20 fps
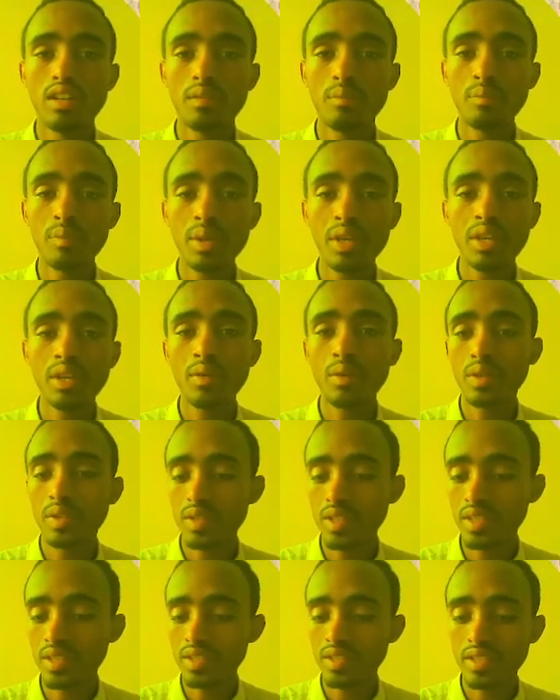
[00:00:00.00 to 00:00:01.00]
B, which
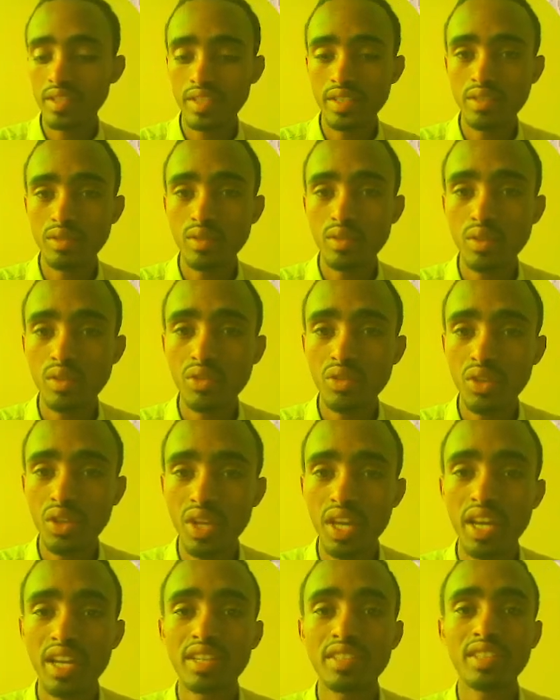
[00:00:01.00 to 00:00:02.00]
is 6 knots,
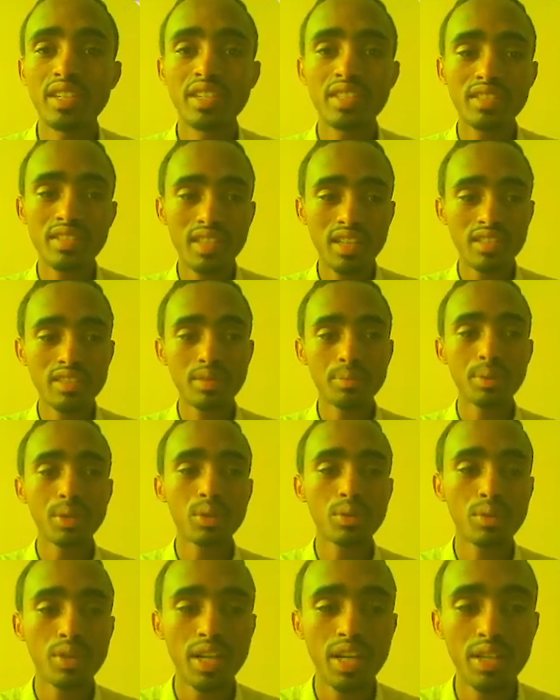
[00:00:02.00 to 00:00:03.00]
and the distance
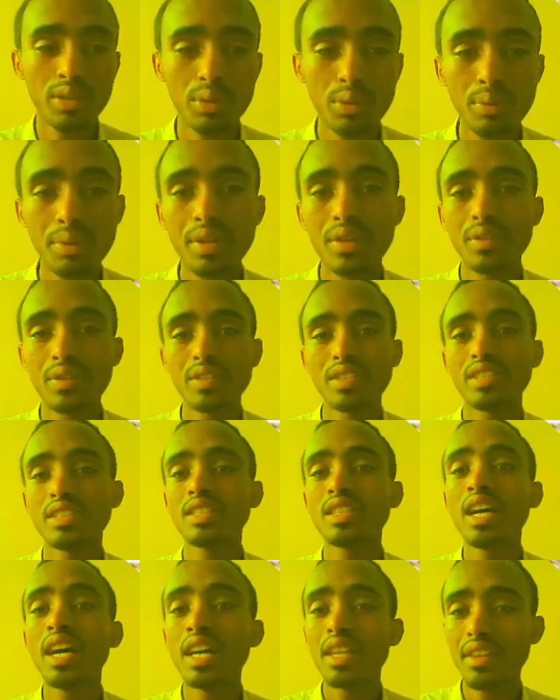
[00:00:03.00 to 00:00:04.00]
between A to B is
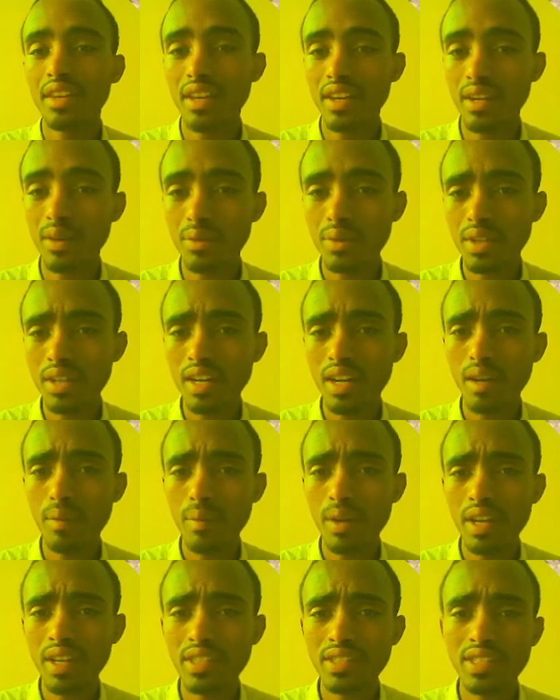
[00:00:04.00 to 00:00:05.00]
10 nautical
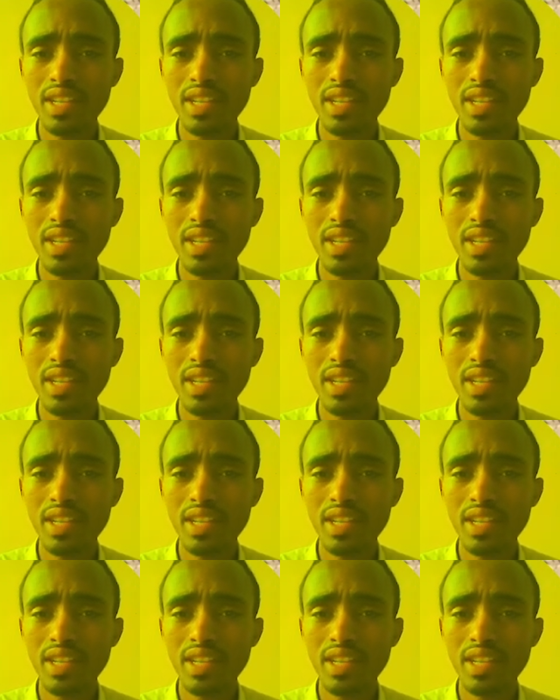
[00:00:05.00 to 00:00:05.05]
miles,